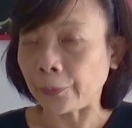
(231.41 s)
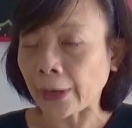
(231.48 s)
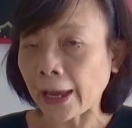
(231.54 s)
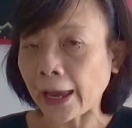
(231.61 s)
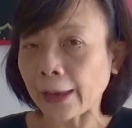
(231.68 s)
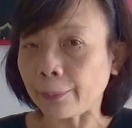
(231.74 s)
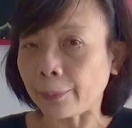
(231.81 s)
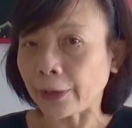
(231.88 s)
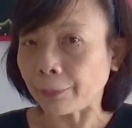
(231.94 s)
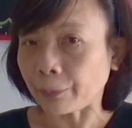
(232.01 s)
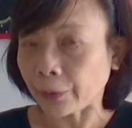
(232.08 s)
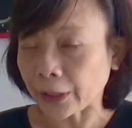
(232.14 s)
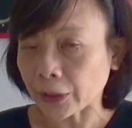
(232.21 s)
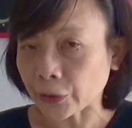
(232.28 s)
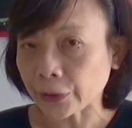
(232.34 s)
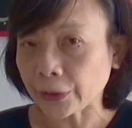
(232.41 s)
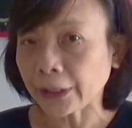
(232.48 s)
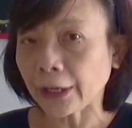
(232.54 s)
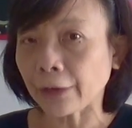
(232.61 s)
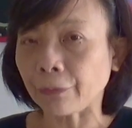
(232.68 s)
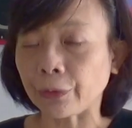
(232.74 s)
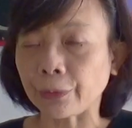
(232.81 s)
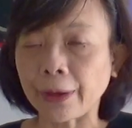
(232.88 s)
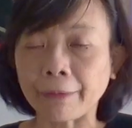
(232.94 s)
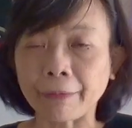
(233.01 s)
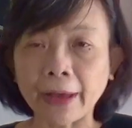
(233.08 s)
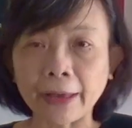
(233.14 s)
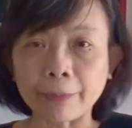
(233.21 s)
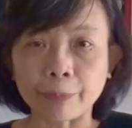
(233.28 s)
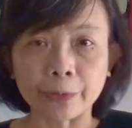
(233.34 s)
high blood pressure if you have
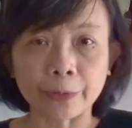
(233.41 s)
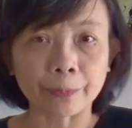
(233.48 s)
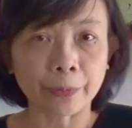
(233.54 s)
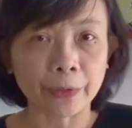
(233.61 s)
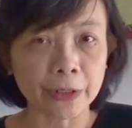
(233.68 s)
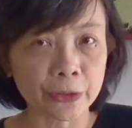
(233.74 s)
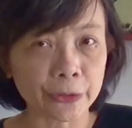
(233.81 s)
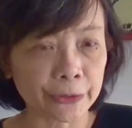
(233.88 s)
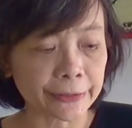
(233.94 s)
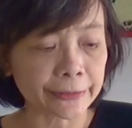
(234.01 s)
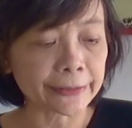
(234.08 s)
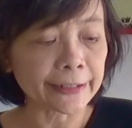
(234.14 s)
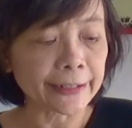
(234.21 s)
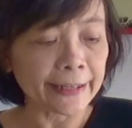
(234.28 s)
high blood pressure.